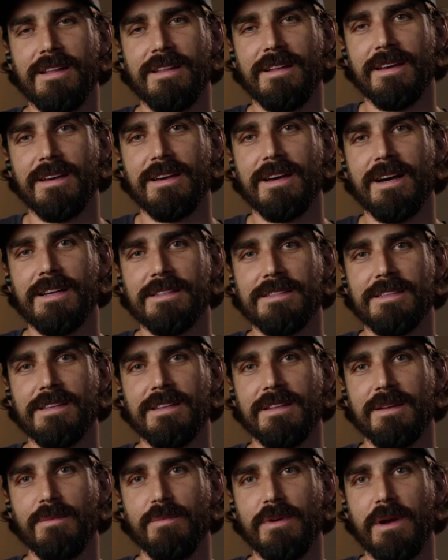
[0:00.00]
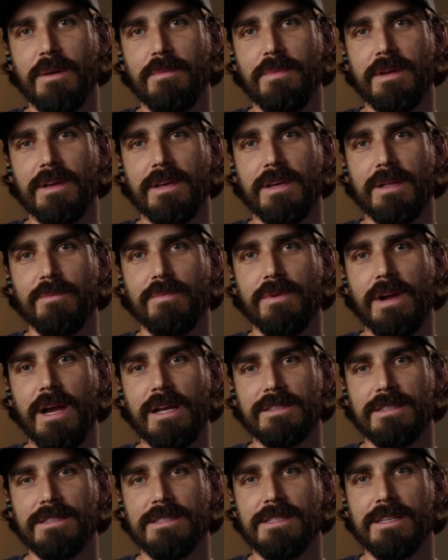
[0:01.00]
Like constantly prepping and
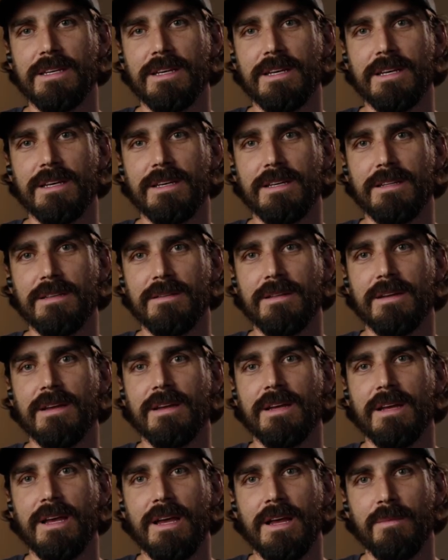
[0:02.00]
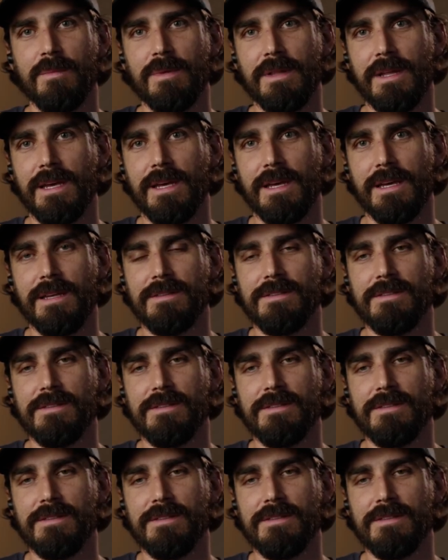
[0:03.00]
practicing and playing and